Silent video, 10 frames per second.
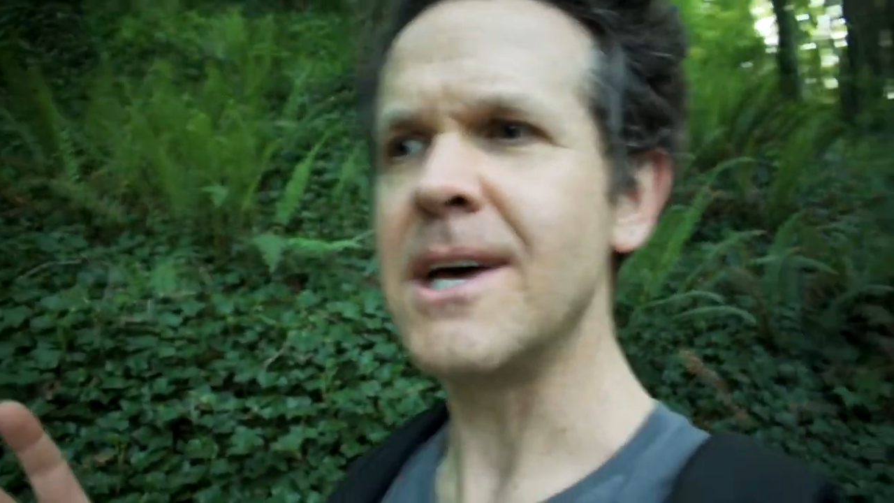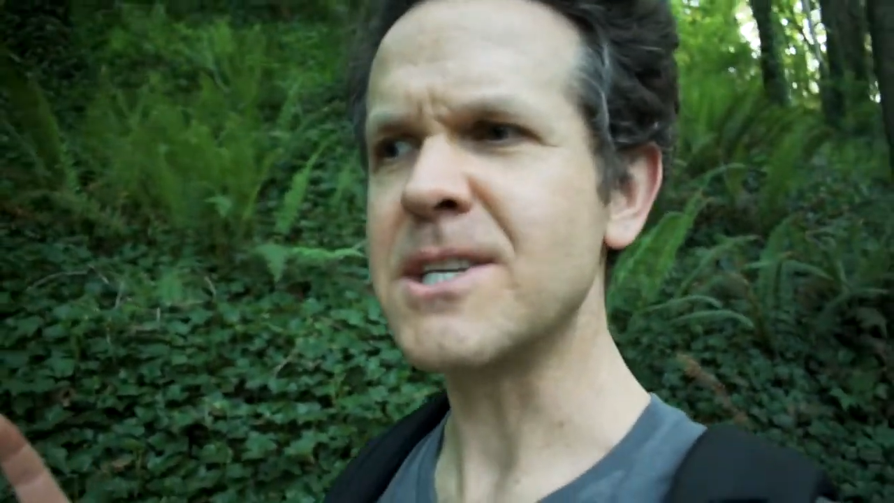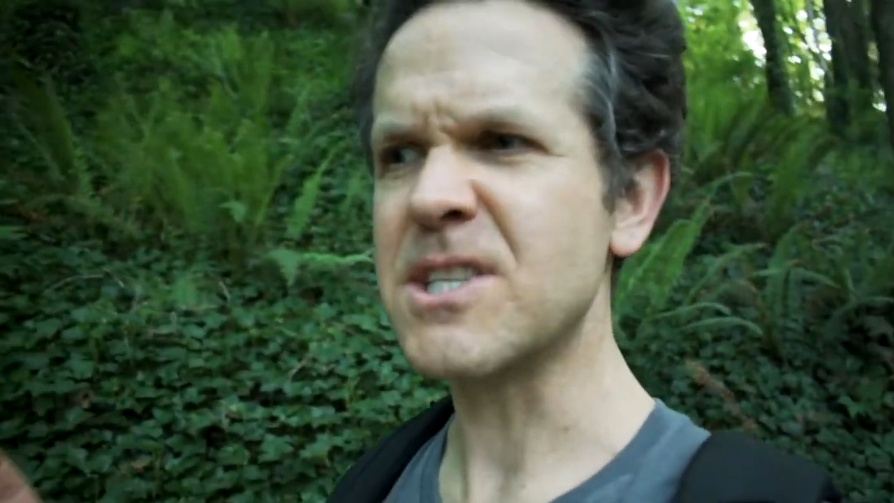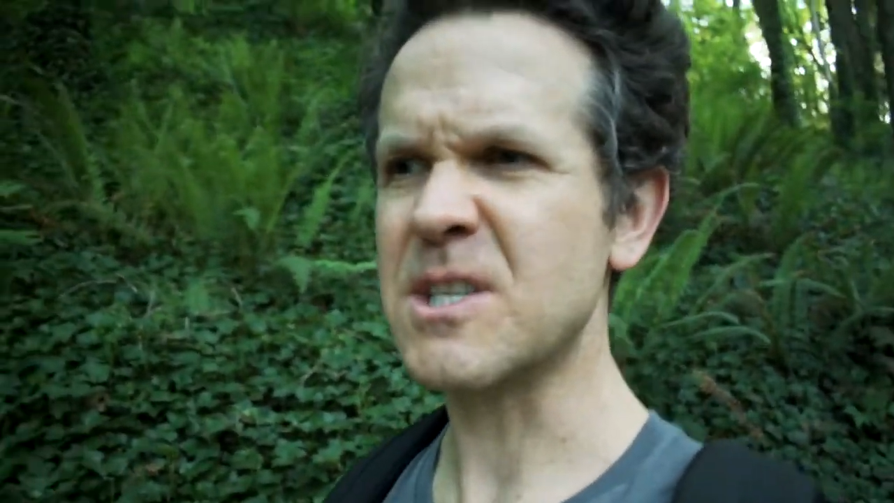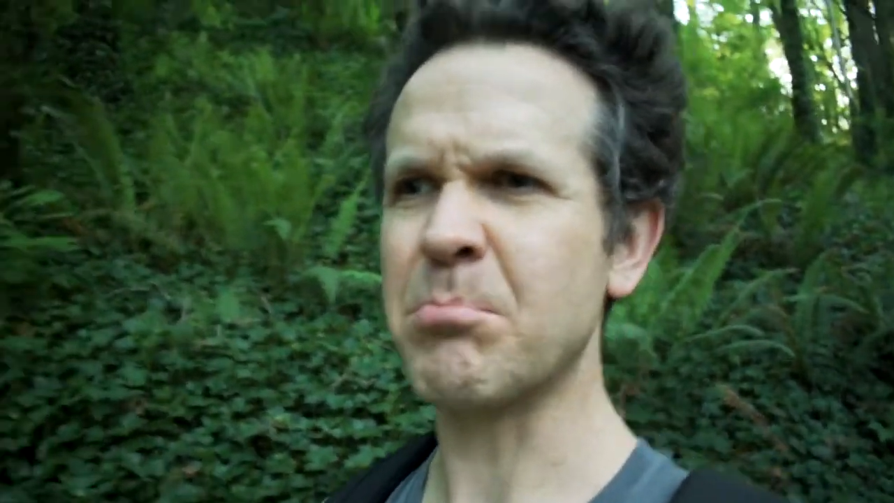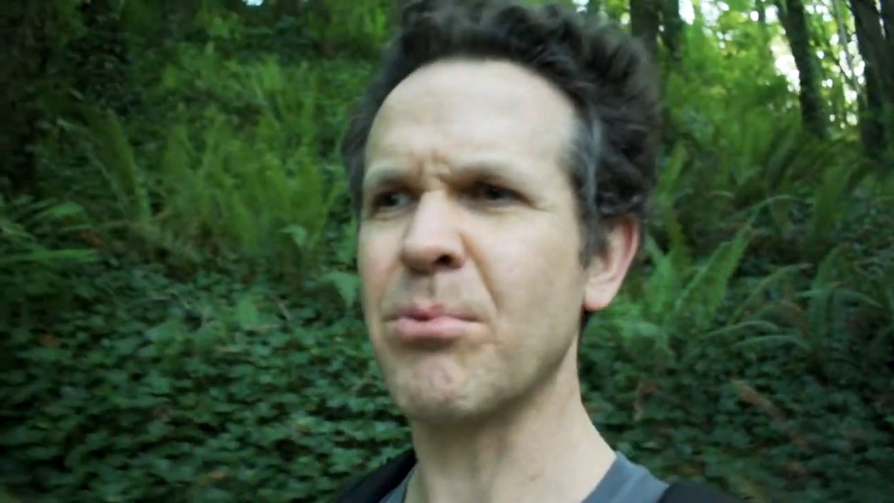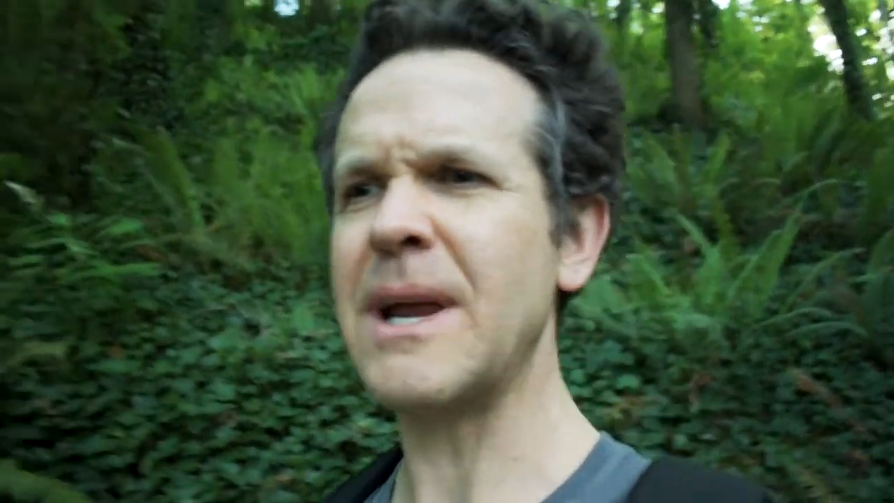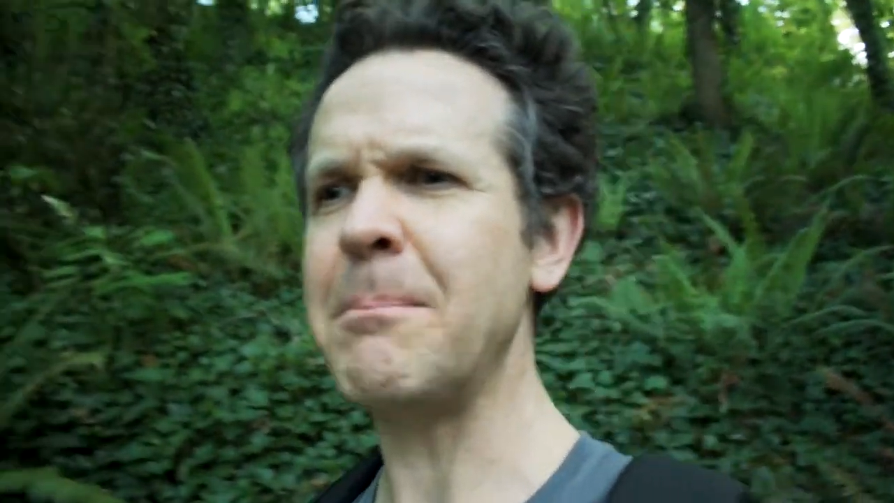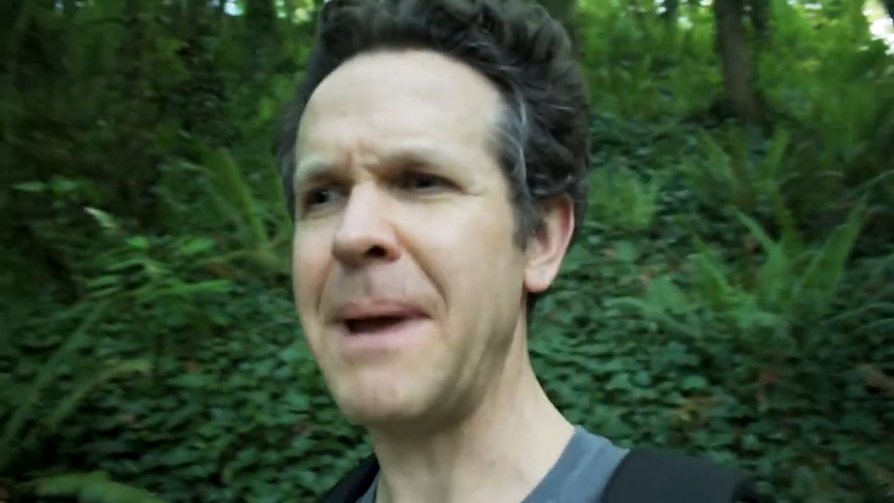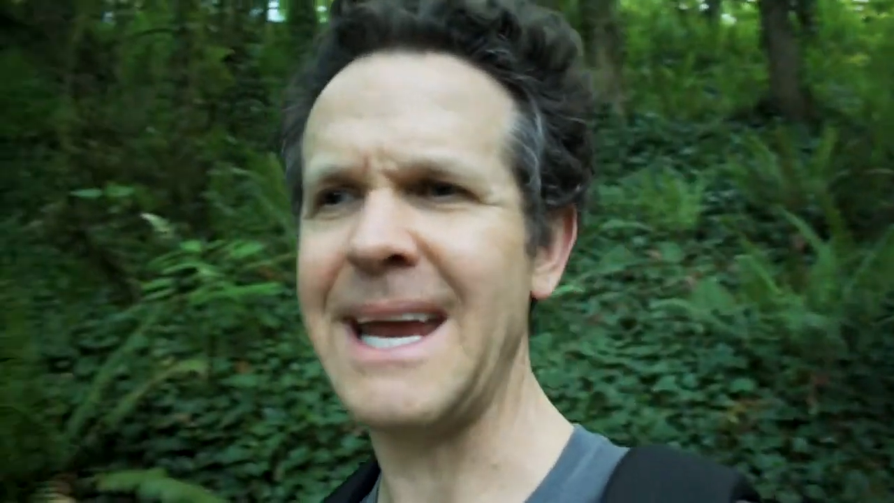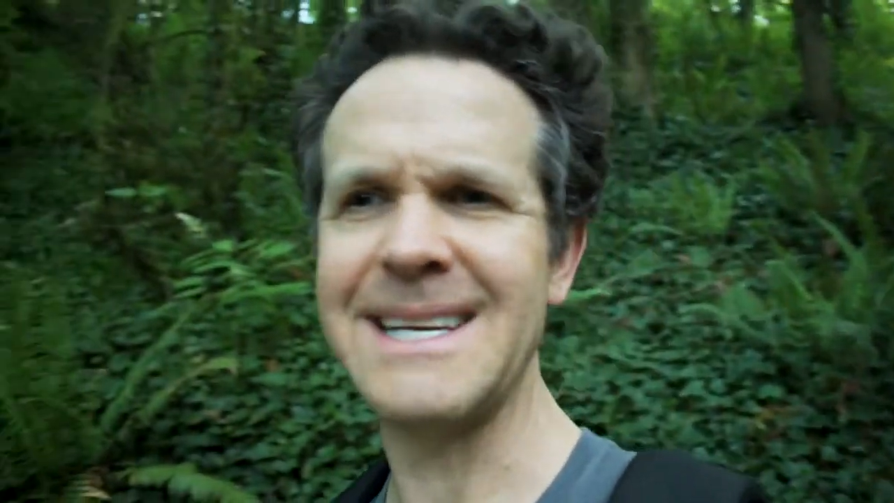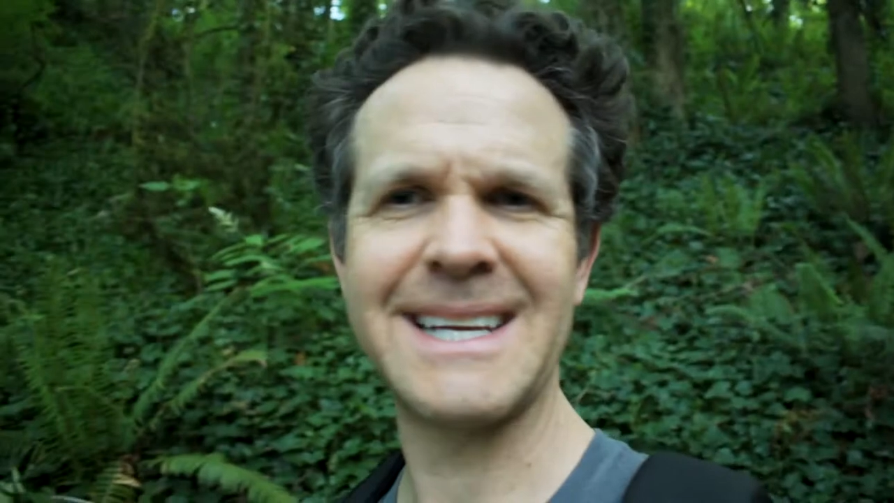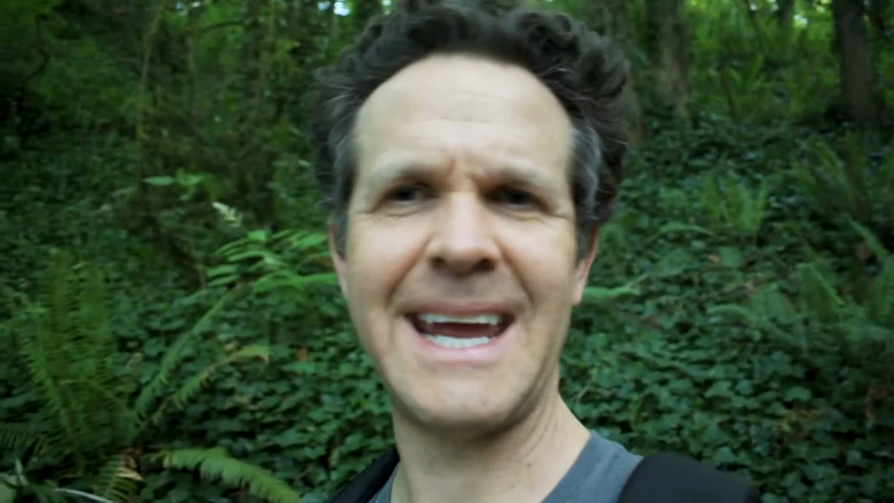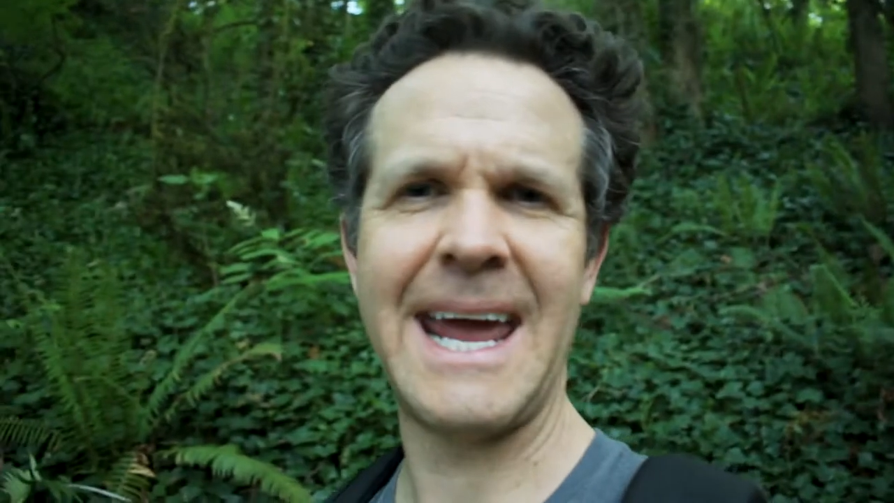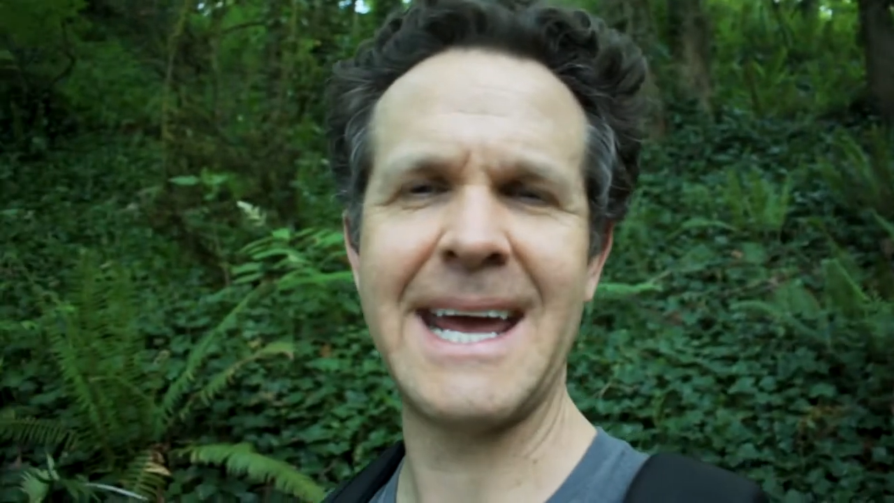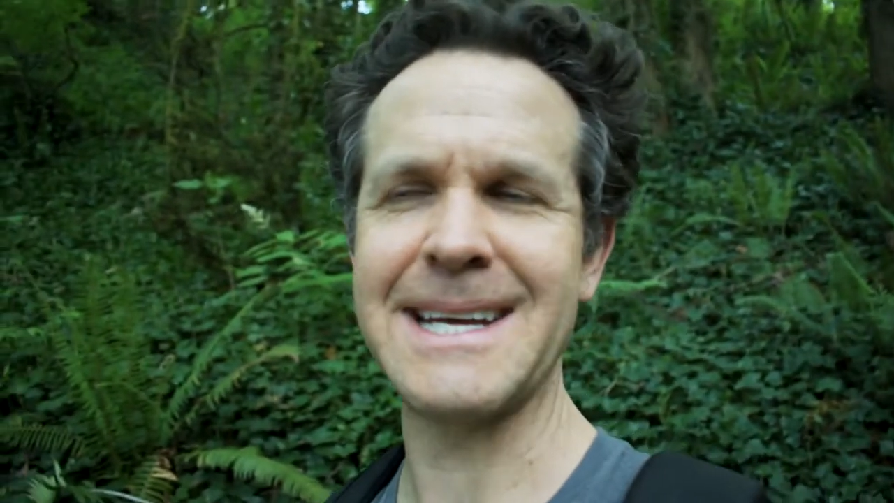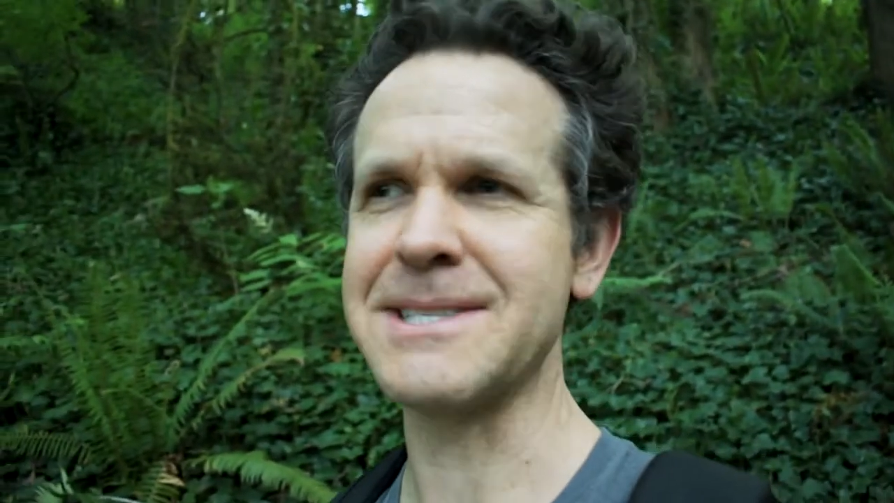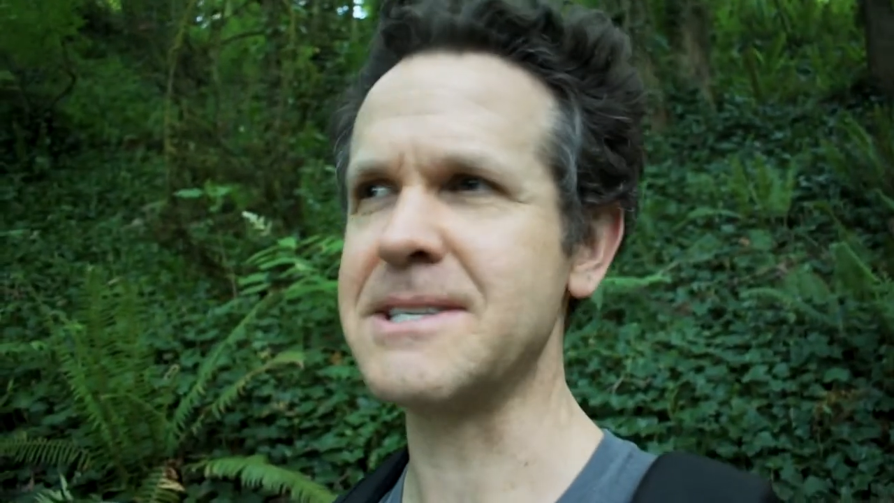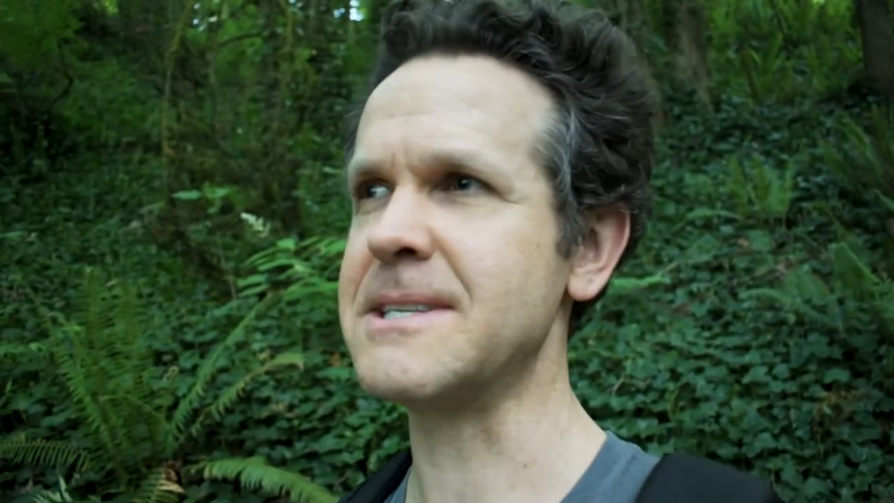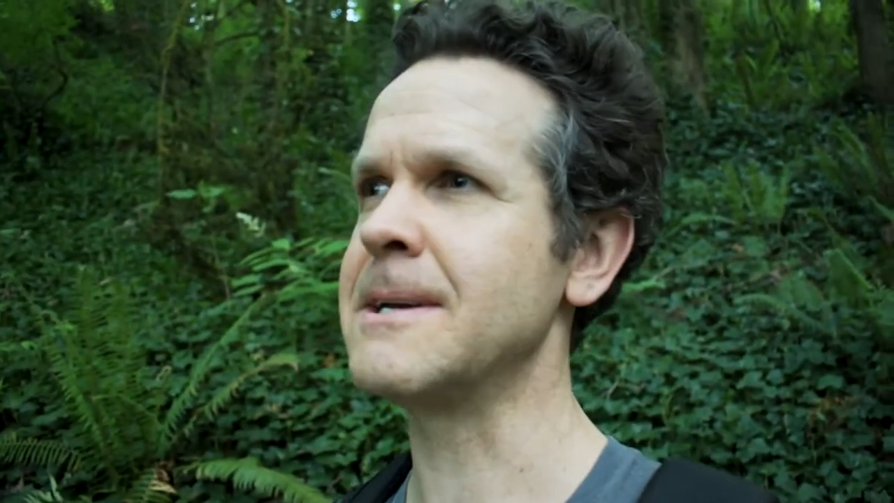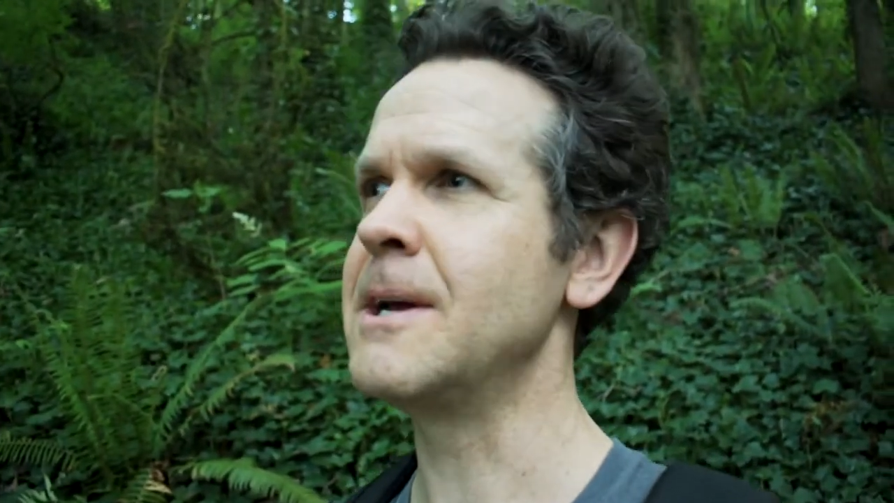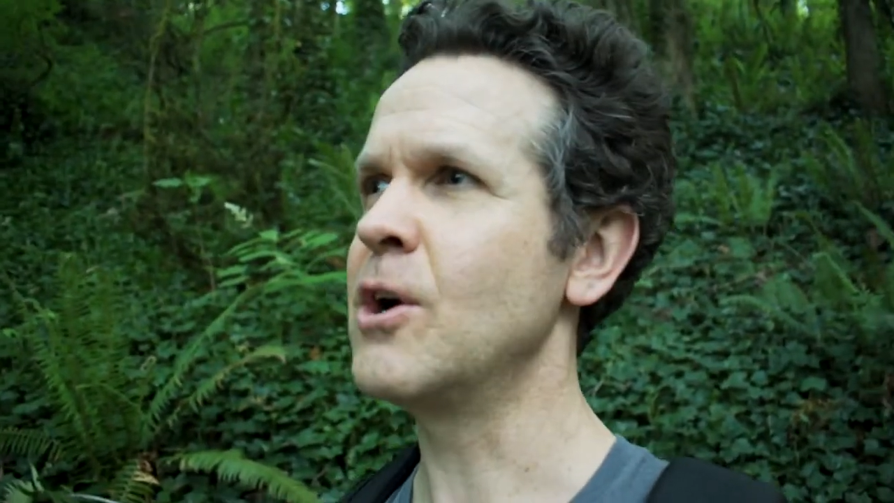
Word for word: spray paint cans,